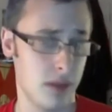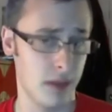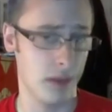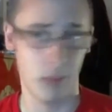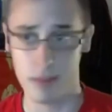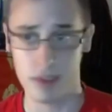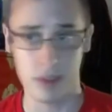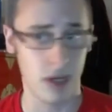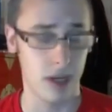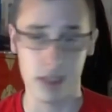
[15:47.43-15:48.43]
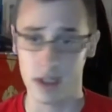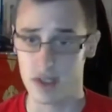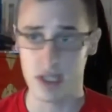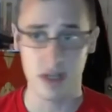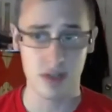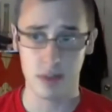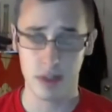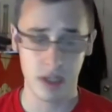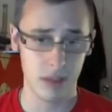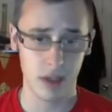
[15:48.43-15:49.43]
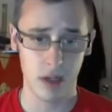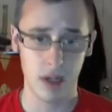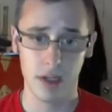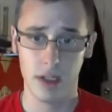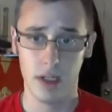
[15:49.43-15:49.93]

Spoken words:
it might be some kind of DLC or something coming on.